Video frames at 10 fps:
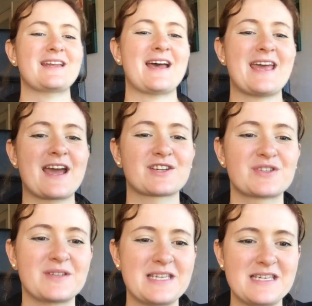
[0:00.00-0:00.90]
I
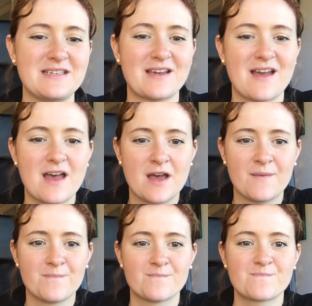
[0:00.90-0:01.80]
actually
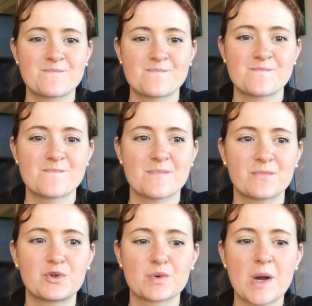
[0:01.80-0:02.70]

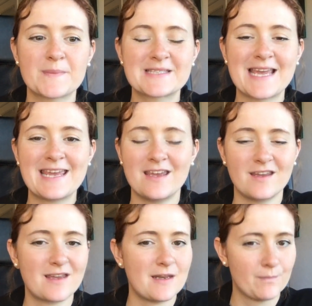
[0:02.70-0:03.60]
grew up
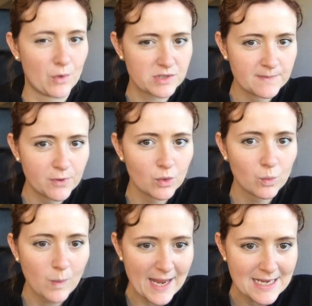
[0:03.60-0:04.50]
saying in multiple
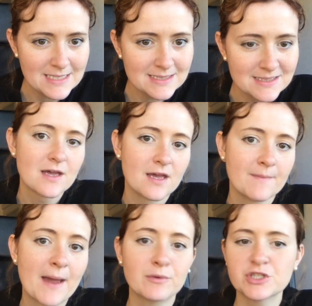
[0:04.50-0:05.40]
ways.
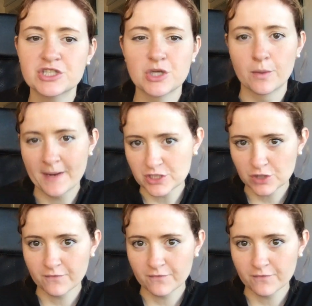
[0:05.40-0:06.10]
I will just show a picture